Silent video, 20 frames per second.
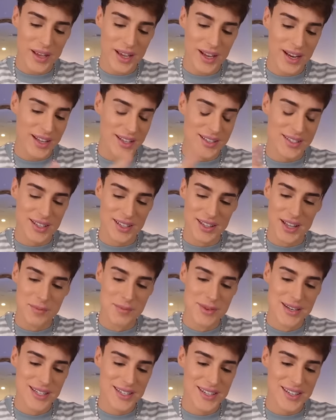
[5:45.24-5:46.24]
It is a
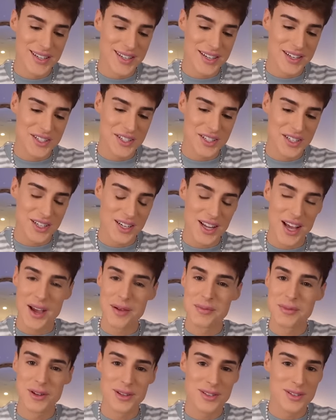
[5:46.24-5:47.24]
limited edition, I
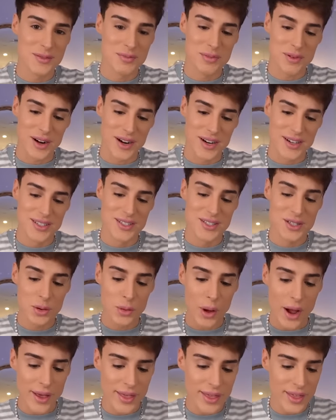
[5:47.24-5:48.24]
am not surprised.
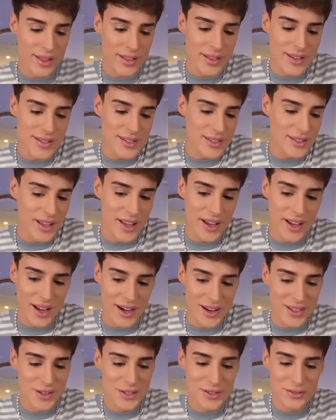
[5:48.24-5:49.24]
So I think these are like,
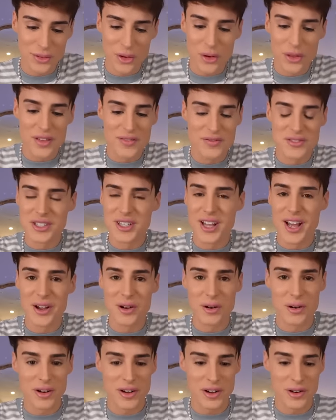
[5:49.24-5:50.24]
are these 4th of July
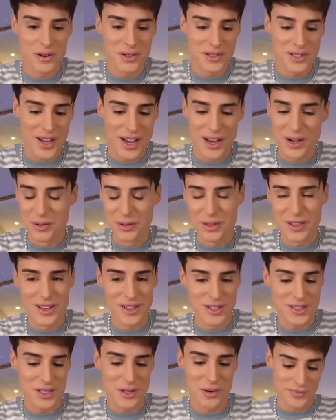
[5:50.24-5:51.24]
Oreos? I don't
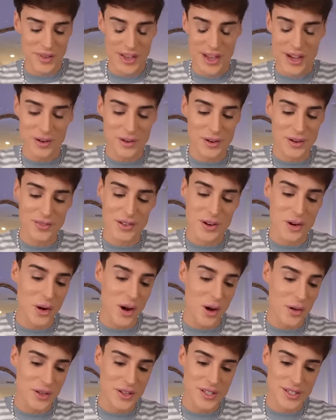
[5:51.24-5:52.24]
think so. I don't even know
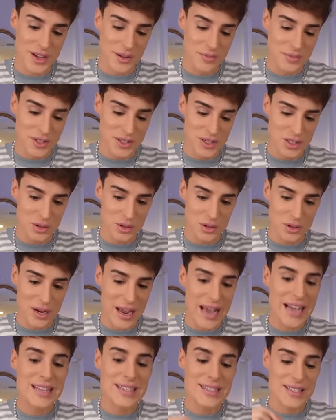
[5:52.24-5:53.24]
how this comes into
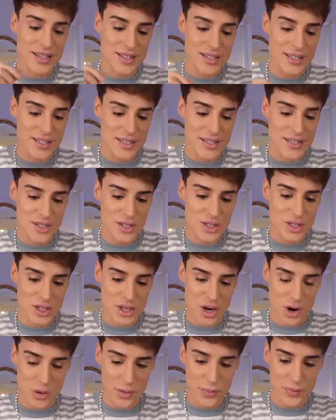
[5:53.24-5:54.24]
existence.
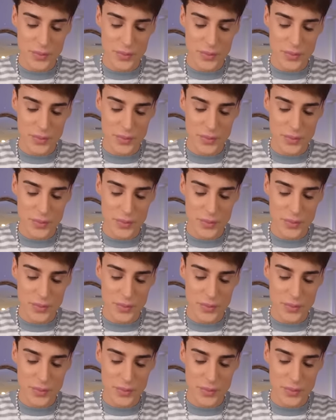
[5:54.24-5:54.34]
So,